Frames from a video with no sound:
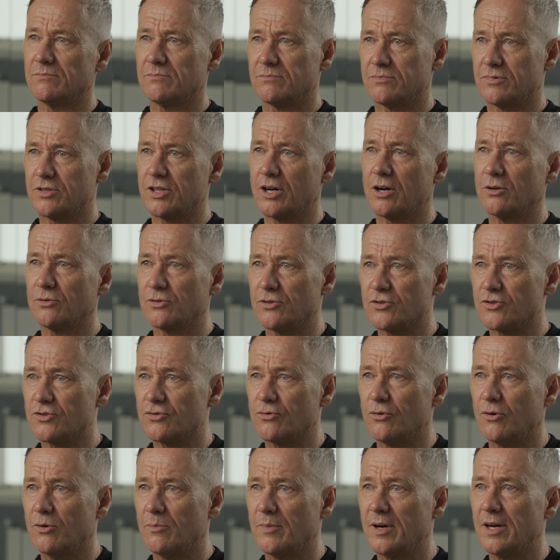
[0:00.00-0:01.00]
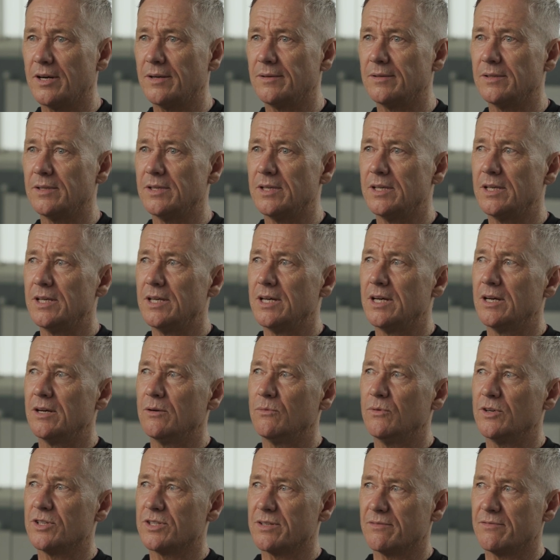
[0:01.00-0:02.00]
childhood trauma,
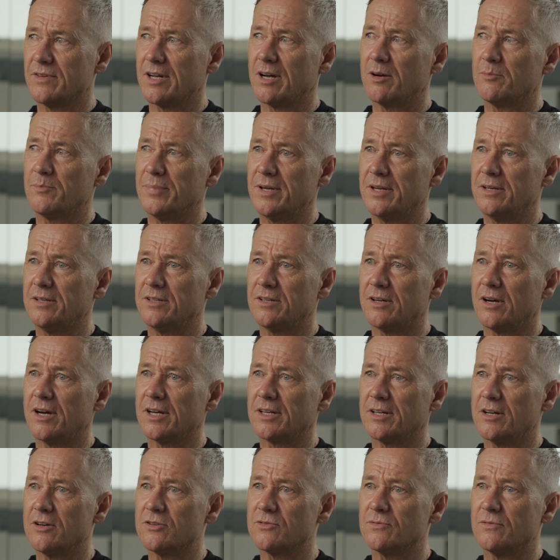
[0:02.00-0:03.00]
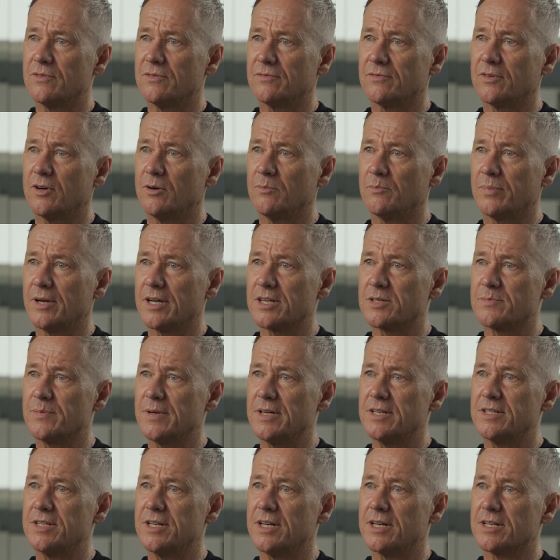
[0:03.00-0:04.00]
which I've now been diagnosed with complex
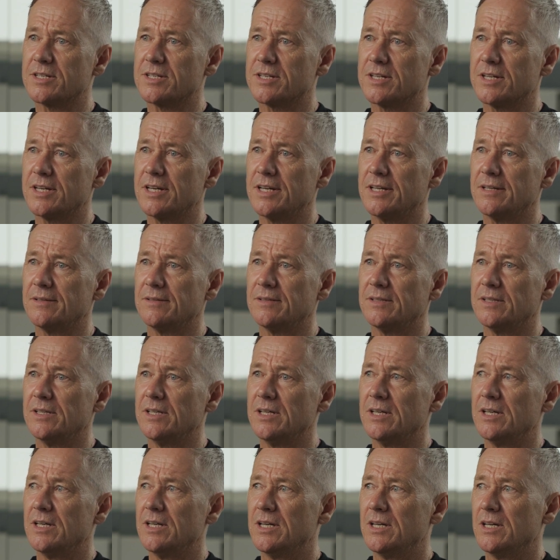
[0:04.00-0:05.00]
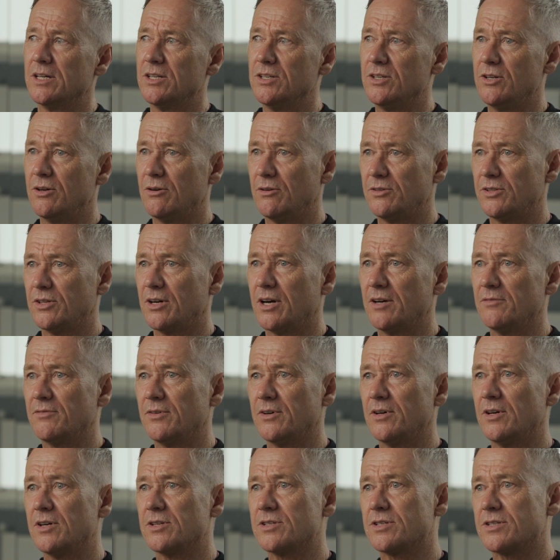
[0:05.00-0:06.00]
PTSD,
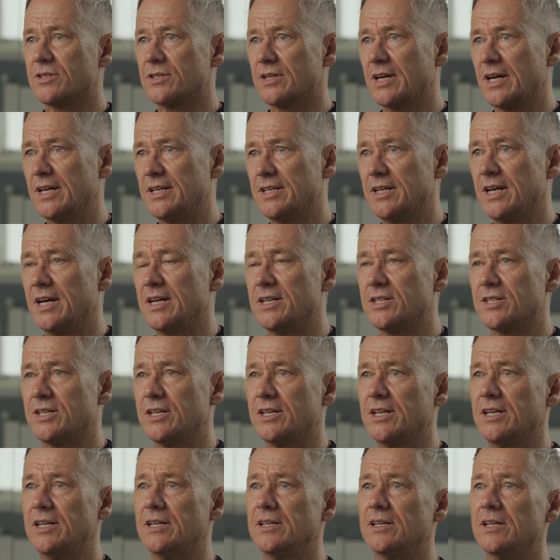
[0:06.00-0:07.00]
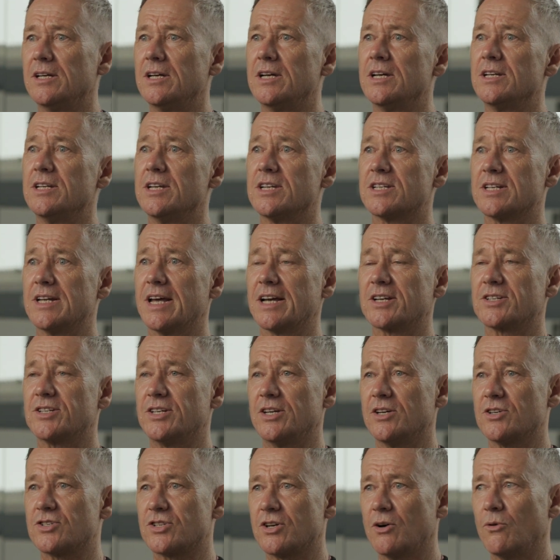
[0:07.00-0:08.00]
neurodiverse, ADHD,
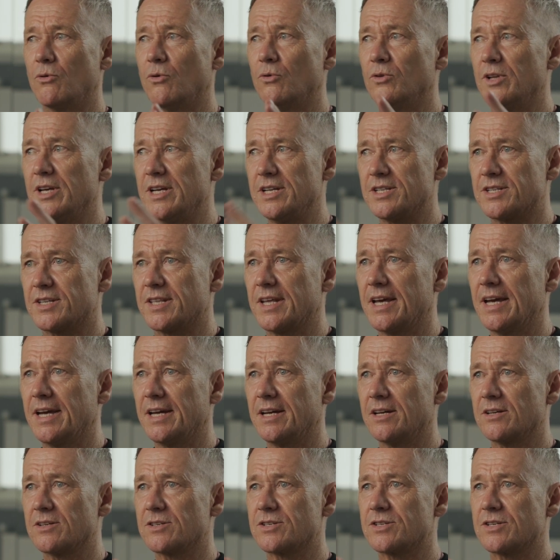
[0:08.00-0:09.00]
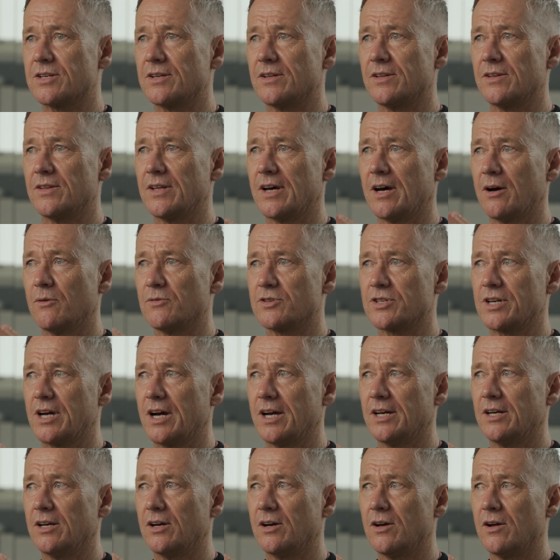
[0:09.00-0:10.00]
dyslexia. So all these things that I was
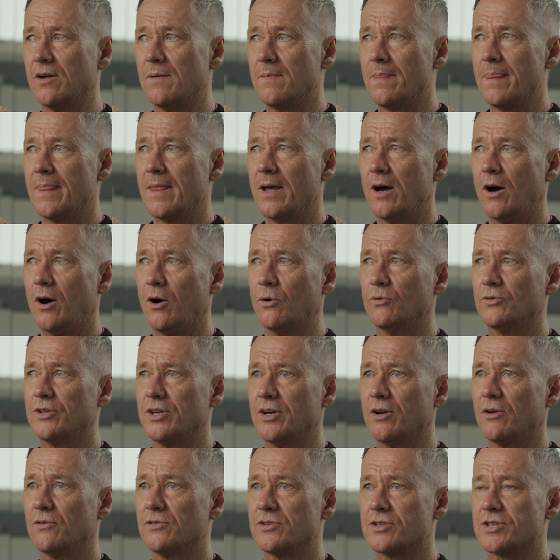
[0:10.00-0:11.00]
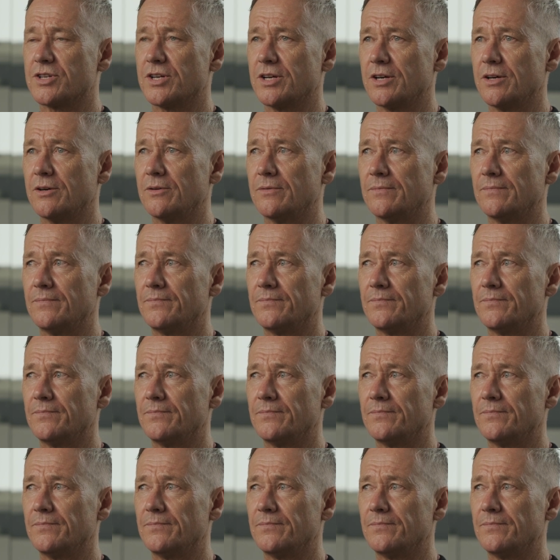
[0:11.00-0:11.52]
kind of holding on to,